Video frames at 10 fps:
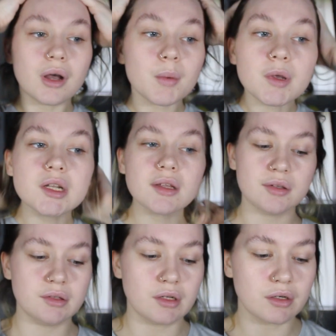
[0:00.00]
I'm going to
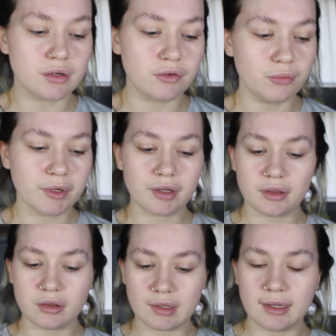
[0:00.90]
start off
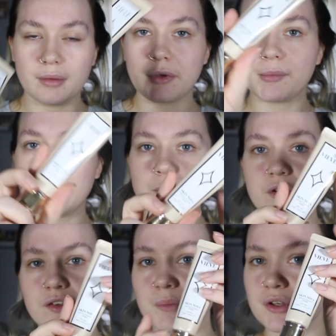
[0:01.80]
with my primer,
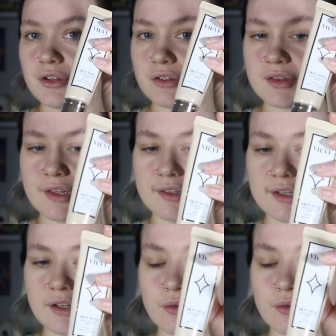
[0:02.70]
so I'm going to use the Skin